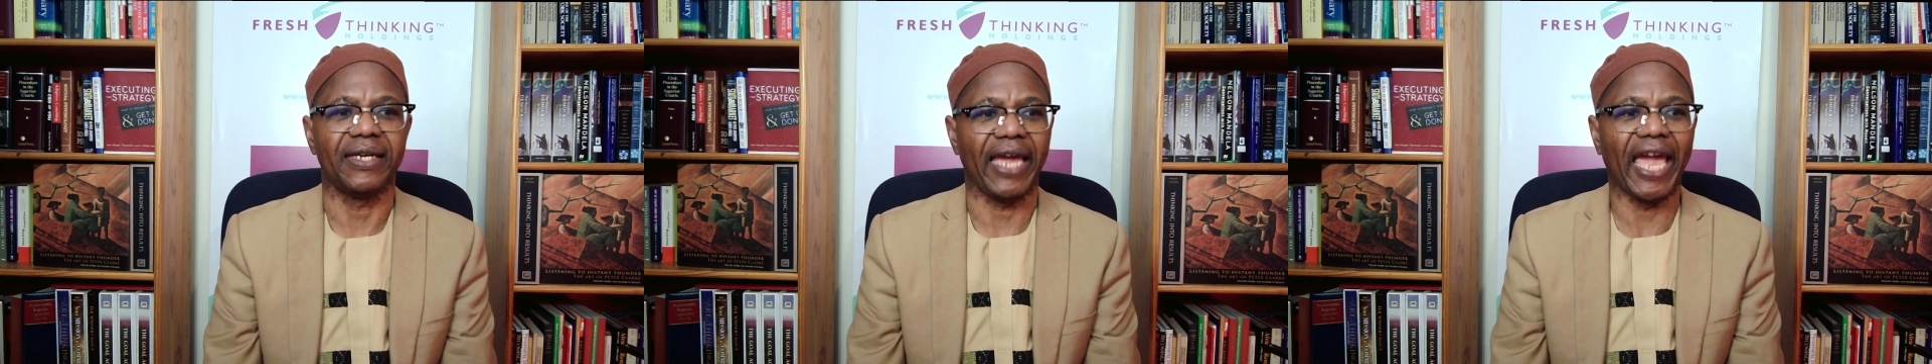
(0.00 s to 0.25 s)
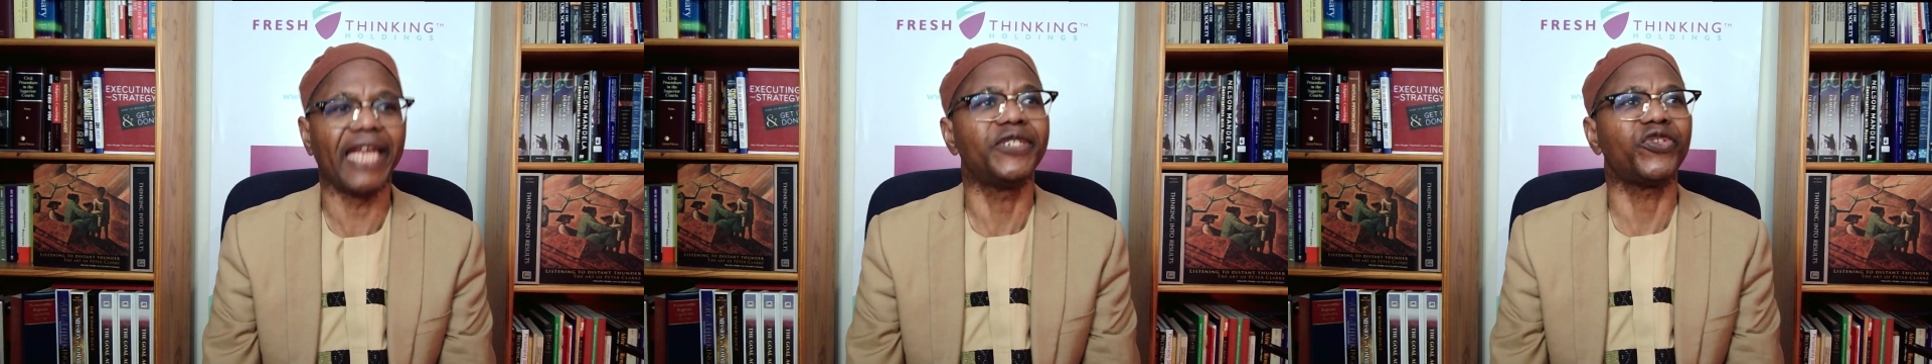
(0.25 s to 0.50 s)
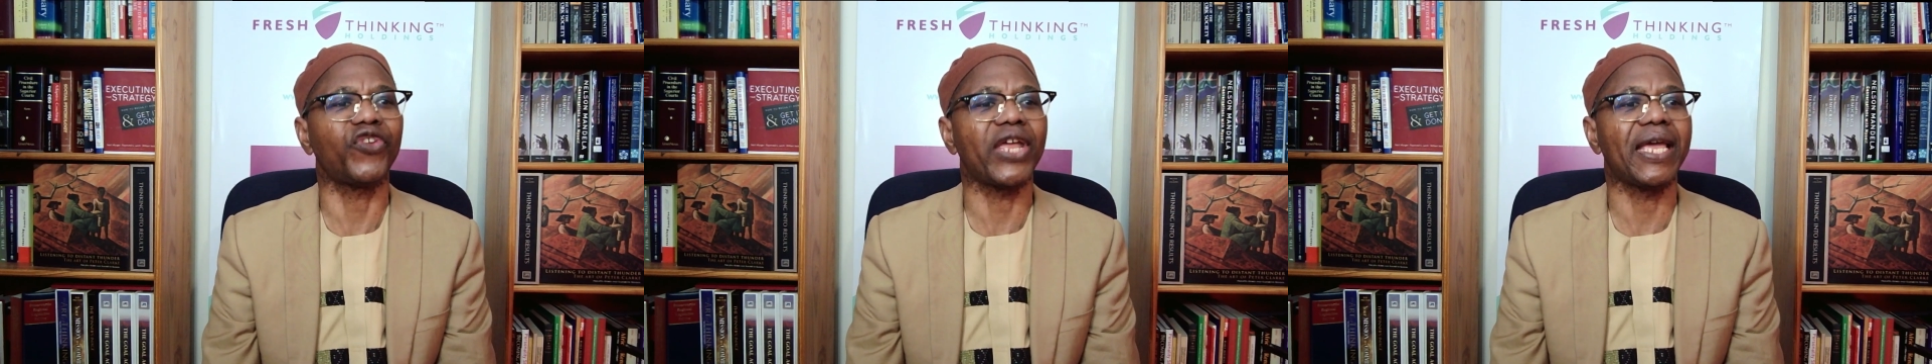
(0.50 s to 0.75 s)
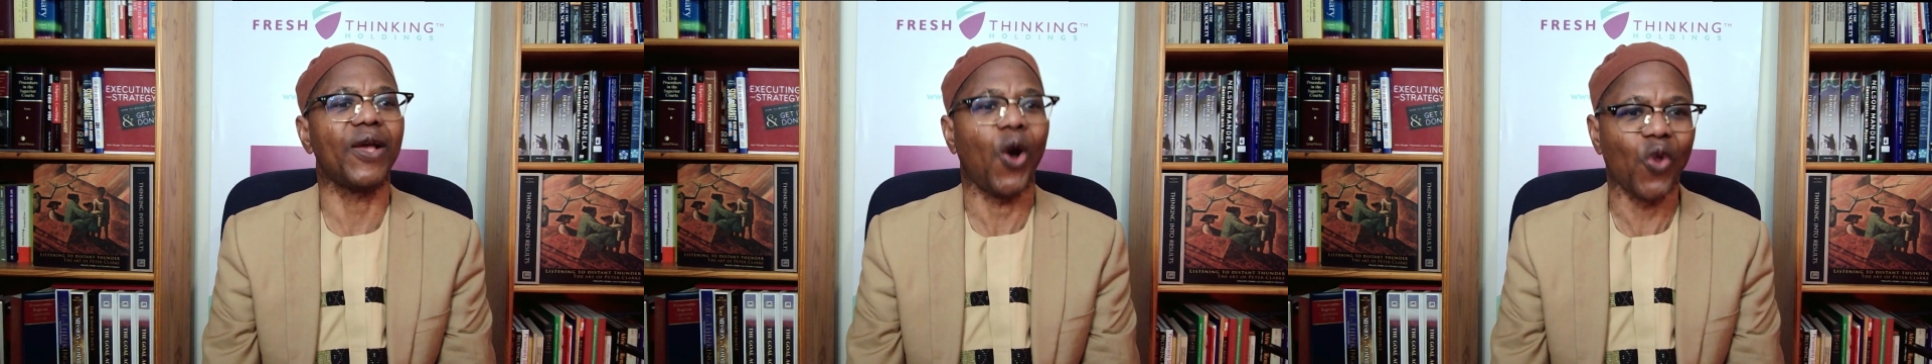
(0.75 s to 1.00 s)

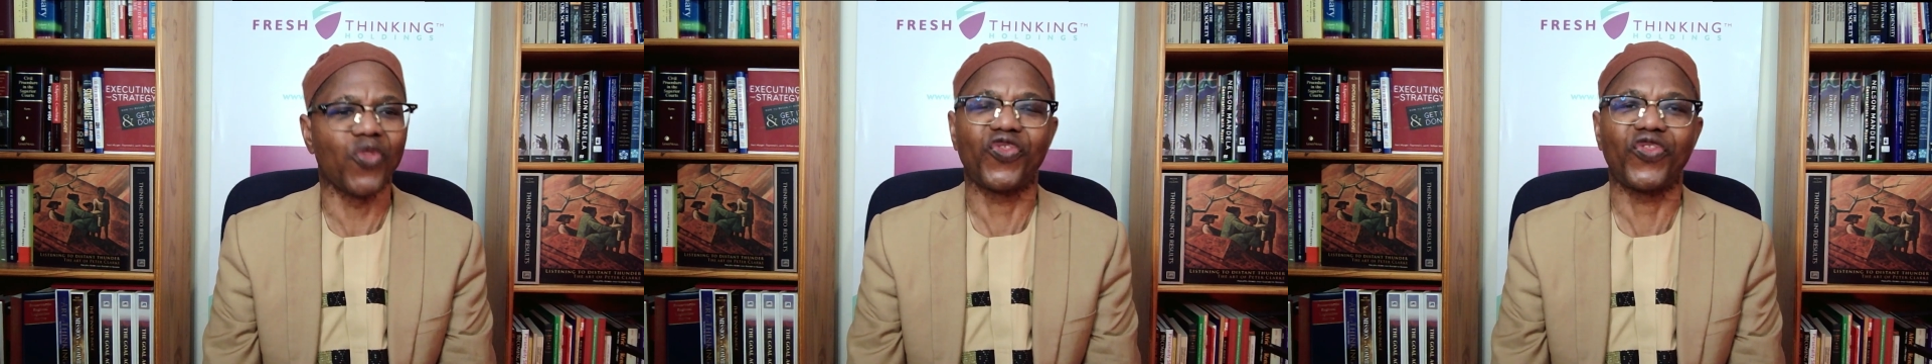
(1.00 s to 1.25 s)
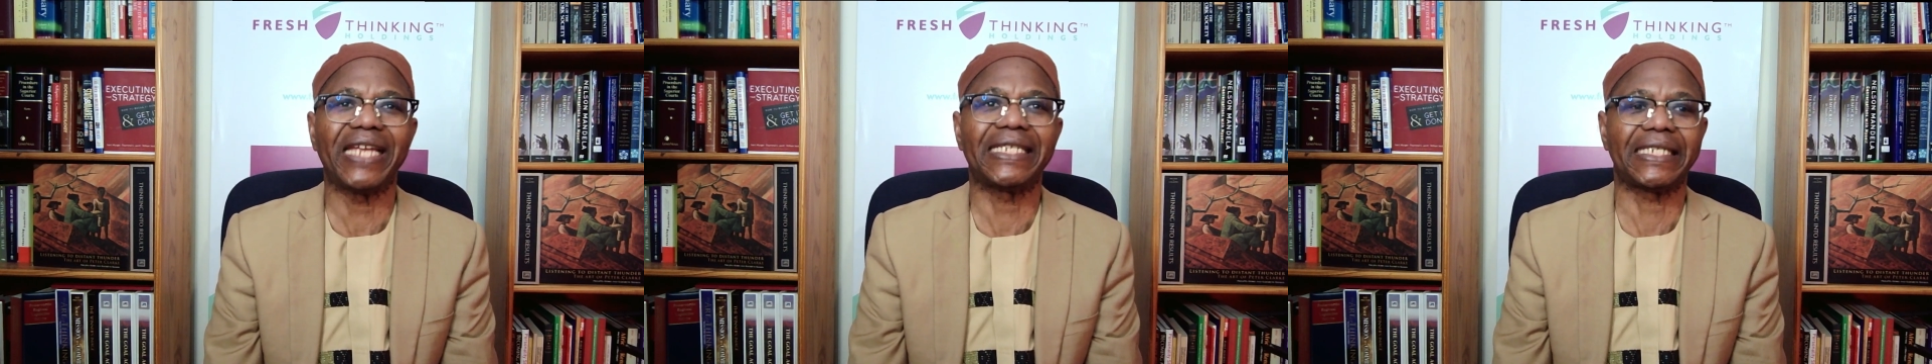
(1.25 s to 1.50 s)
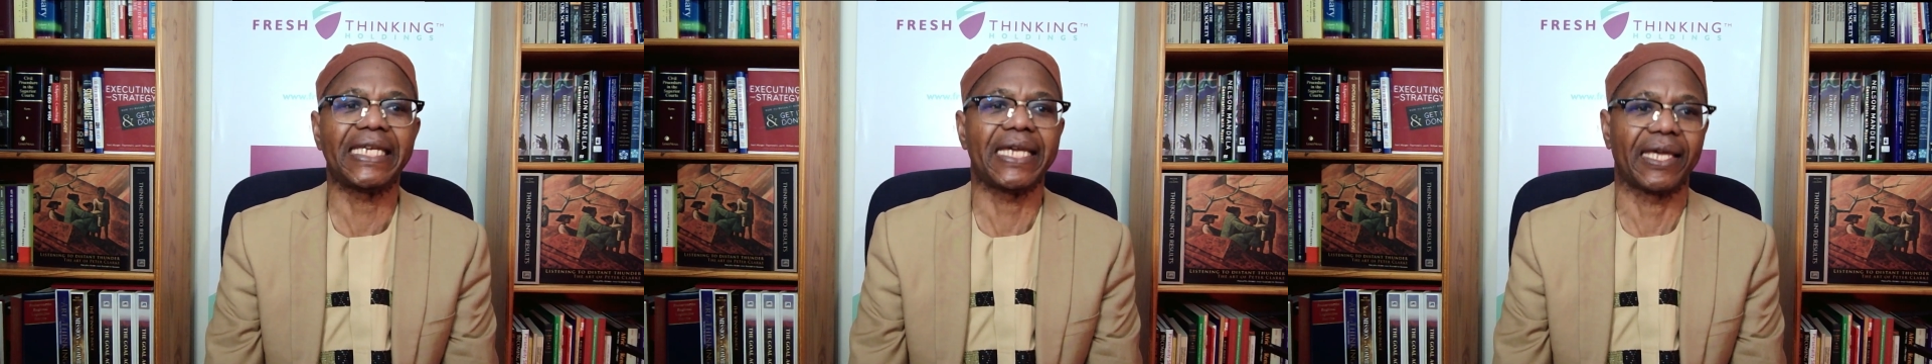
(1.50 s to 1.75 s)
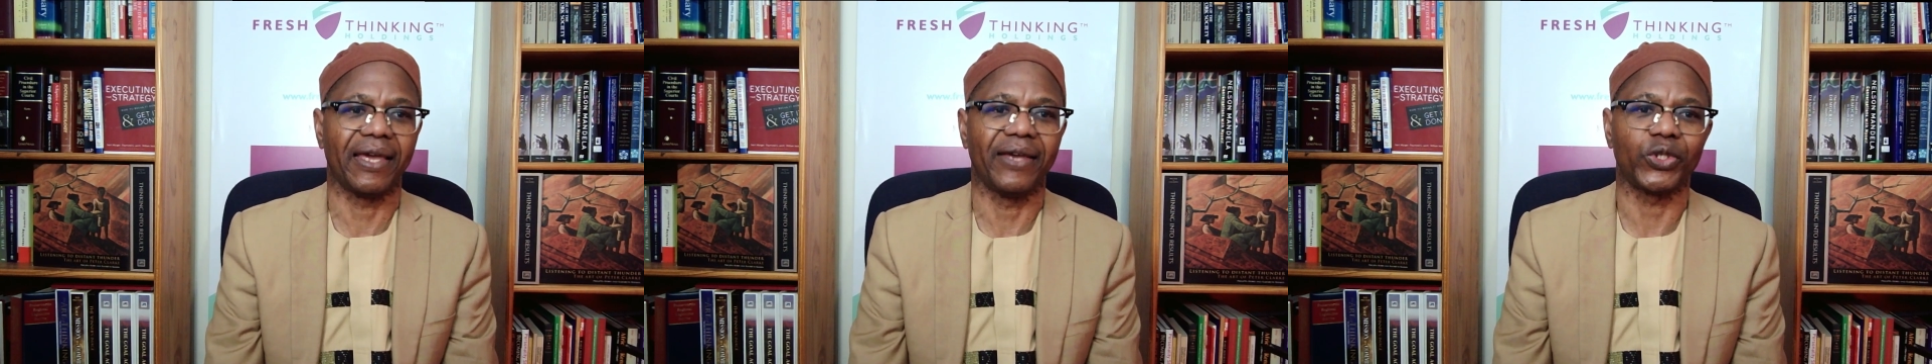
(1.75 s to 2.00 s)
hindering authentic